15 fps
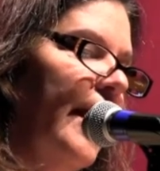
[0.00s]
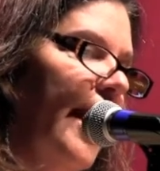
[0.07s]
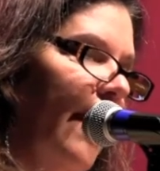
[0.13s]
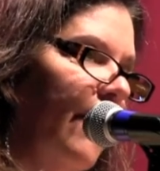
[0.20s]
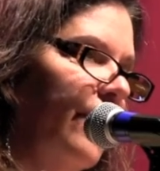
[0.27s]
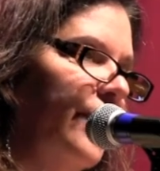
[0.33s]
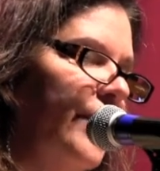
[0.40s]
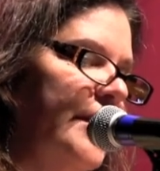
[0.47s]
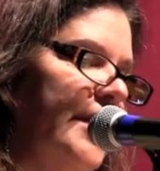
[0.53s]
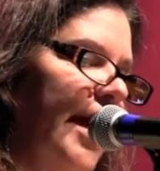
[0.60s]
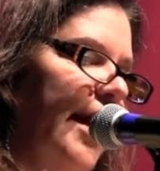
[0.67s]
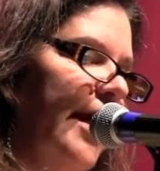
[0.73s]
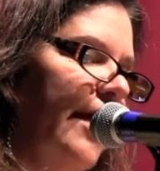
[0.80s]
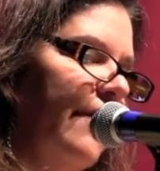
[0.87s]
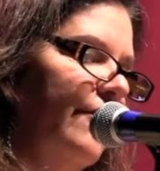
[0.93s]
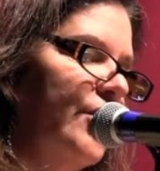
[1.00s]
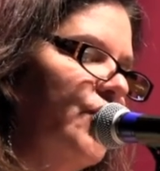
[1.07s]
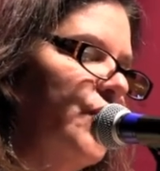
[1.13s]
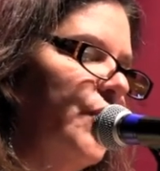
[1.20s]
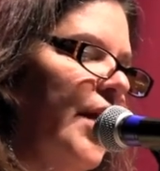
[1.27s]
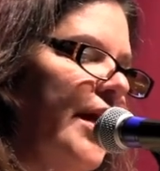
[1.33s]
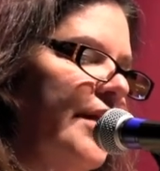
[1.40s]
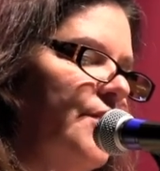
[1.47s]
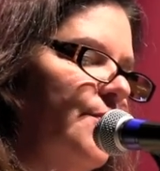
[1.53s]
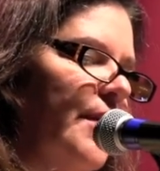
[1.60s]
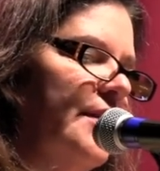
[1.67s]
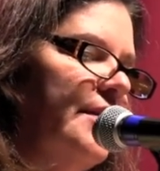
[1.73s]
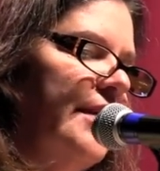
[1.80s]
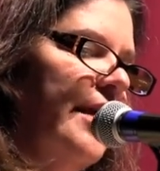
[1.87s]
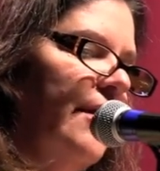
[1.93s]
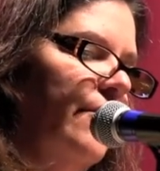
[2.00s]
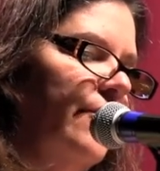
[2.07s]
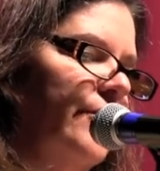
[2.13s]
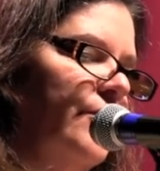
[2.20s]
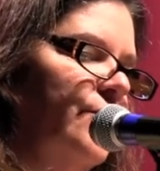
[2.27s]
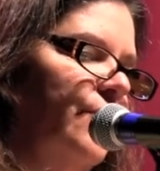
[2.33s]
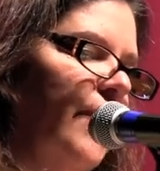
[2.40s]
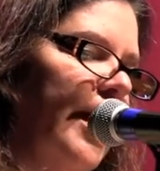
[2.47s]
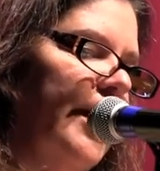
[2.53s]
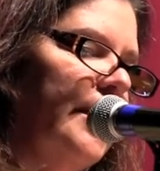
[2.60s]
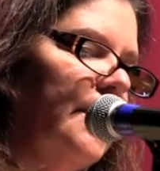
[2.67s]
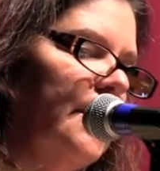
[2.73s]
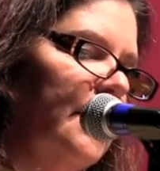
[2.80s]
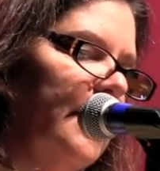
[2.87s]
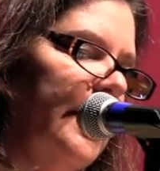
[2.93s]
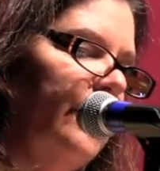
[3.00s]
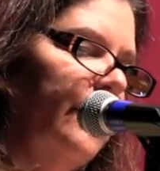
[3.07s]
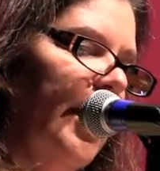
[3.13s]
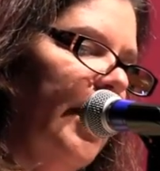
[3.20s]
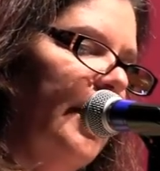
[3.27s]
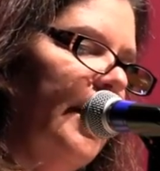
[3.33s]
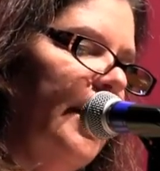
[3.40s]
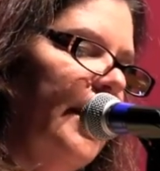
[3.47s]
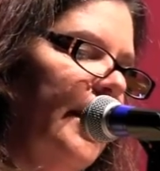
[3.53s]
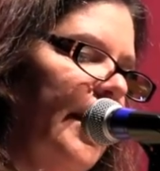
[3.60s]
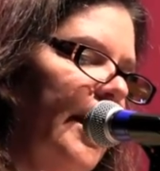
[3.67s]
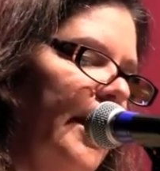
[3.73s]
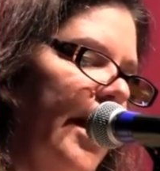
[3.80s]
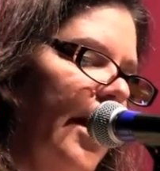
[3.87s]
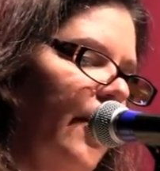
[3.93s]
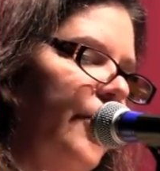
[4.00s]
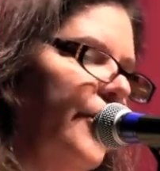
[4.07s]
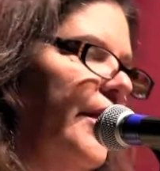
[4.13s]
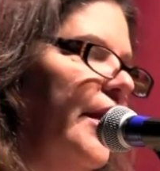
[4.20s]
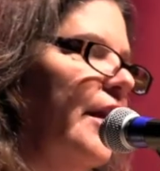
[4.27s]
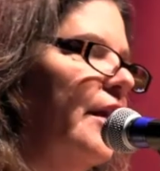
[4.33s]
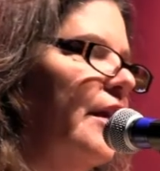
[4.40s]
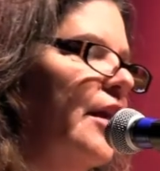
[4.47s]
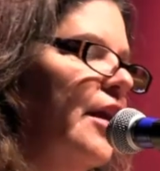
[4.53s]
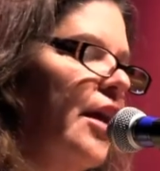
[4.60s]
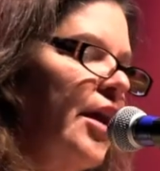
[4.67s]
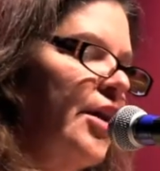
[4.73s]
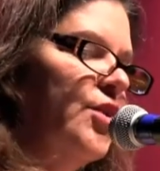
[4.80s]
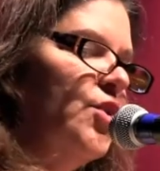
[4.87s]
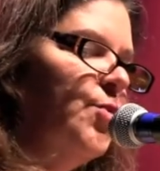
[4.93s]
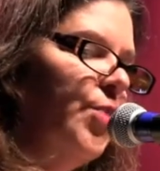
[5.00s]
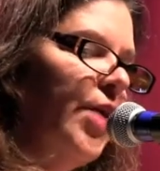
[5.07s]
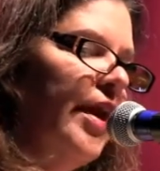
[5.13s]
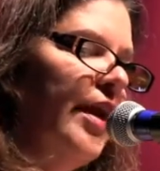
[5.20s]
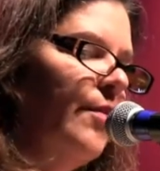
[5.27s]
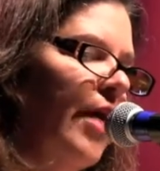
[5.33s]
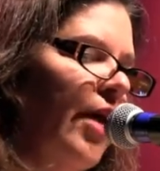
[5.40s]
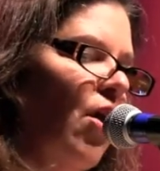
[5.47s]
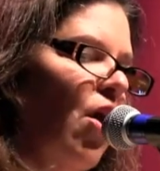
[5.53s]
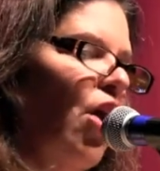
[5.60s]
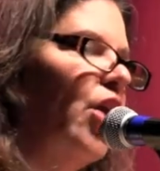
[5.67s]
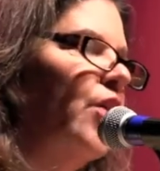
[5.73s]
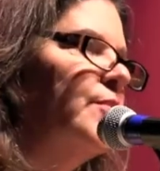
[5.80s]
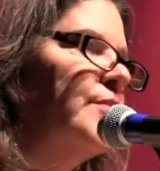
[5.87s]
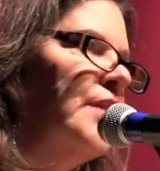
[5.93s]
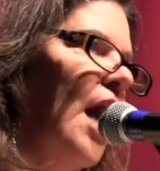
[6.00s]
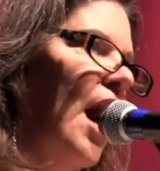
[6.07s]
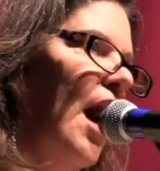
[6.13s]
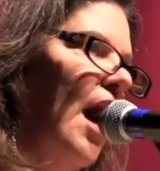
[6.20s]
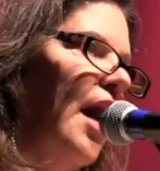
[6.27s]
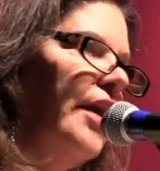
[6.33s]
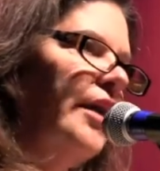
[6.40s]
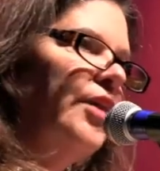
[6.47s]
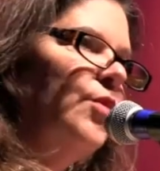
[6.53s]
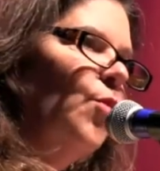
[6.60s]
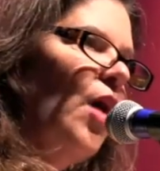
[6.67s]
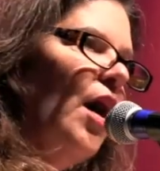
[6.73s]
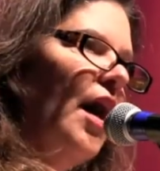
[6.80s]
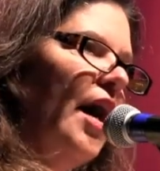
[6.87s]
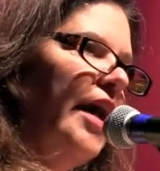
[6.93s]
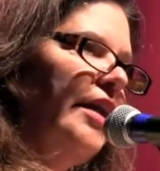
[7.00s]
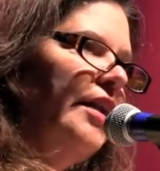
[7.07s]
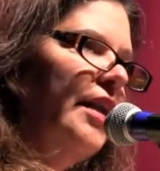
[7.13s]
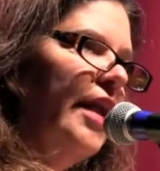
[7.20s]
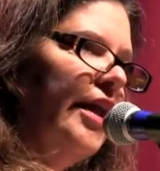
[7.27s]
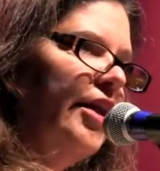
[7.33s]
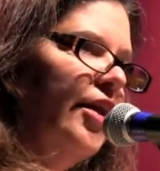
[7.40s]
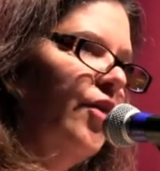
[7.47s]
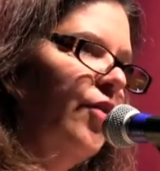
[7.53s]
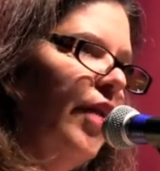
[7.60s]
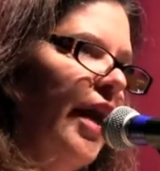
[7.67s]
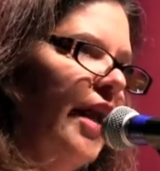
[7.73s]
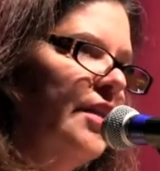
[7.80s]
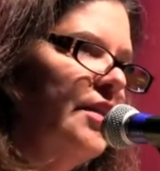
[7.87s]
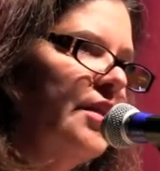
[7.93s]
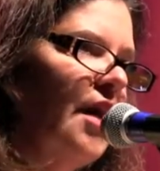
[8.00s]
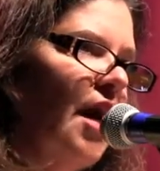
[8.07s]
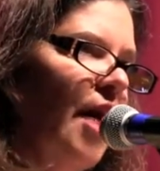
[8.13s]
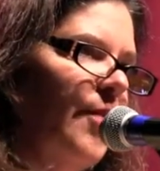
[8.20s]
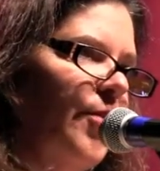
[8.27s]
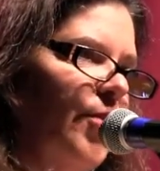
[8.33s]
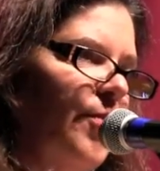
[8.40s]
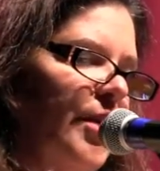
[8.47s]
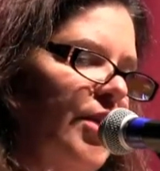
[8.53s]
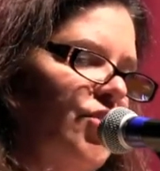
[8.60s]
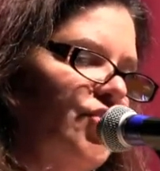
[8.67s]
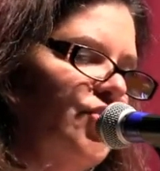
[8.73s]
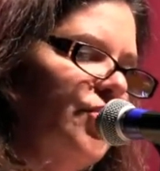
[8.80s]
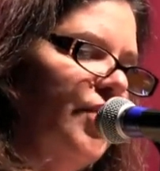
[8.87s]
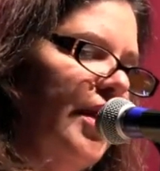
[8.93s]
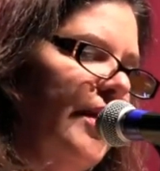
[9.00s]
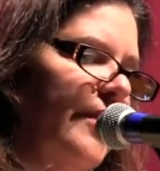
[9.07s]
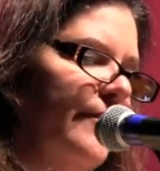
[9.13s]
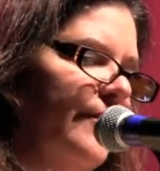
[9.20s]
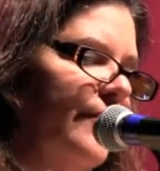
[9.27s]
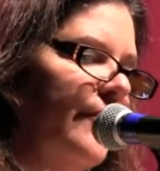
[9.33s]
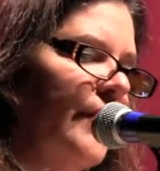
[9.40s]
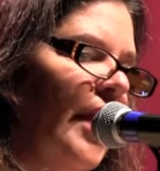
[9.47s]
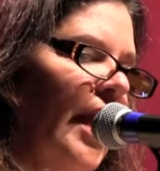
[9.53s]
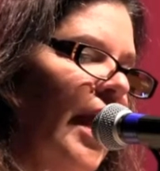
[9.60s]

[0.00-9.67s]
Every day I visualized myself as vital and radiant and healthy, spreading my arms high and wide like a grand copper beech tree.